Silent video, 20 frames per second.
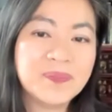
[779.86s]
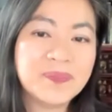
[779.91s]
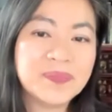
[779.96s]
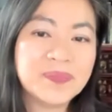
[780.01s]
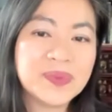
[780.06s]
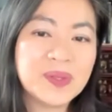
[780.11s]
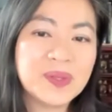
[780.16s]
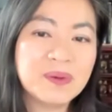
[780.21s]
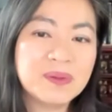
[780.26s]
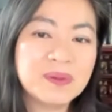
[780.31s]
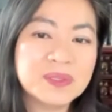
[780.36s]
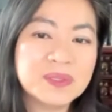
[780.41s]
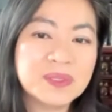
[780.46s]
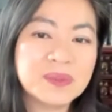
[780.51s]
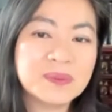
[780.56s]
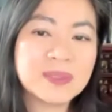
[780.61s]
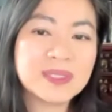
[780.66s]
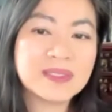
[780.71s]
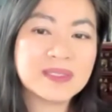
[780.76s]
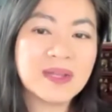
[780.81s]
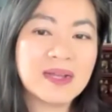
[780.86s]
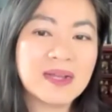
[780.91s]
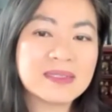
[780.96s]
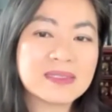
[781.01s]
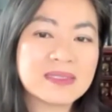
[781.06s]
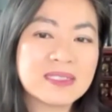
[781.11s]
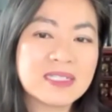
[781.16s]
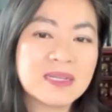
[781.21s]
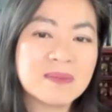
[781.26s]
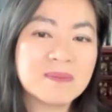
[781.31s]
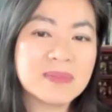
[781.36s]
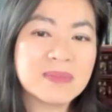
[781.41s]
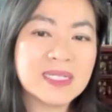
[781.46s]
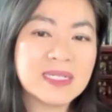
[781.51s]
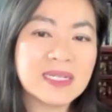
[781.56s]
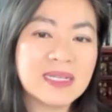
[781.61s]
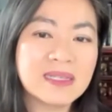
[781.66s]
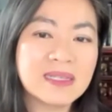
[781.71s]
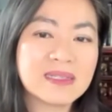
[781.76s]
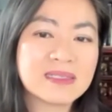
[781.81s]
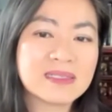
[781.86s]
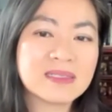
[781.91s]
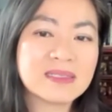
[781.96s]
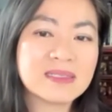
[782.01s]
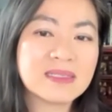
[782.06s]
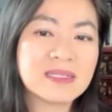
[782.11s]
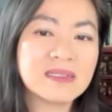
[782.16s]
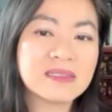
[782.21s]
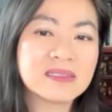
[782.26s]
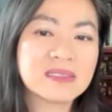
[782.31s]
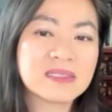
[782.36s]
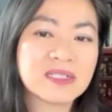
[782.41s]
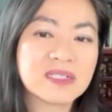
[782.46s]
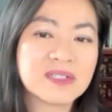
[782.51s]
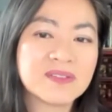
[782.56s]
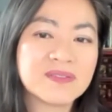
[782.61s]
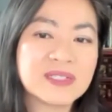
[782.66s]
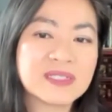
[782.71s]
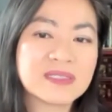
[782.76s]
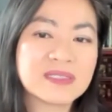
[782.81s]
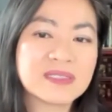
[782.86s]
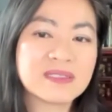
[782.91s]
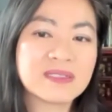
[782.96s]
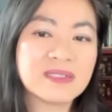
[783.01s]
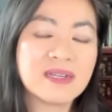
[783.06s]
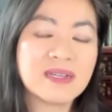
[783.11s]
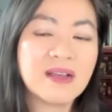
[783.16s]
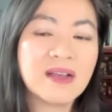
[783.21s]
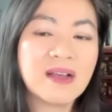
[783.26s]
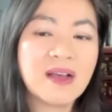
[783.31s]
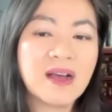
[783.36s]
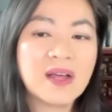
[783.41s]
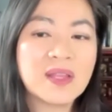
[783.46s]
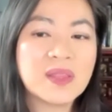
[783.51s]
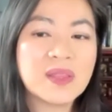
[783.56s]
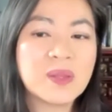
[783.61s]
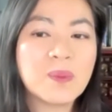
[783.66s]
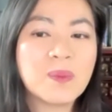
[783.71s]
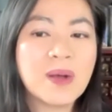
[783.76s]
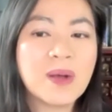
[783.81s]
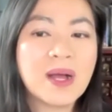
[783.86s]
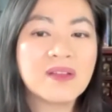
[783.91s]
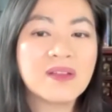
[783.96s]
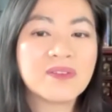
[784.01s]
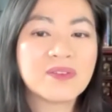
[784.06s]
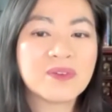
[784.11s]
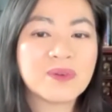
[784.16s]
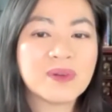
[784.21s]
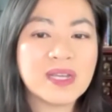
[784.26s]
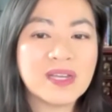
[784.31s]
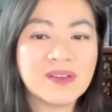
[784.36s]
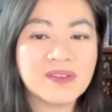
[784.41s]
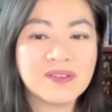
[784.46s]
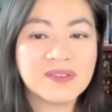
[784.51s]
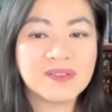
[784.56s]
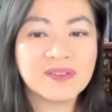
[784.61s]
Those who will not slip beneath the still surface on the well of grief,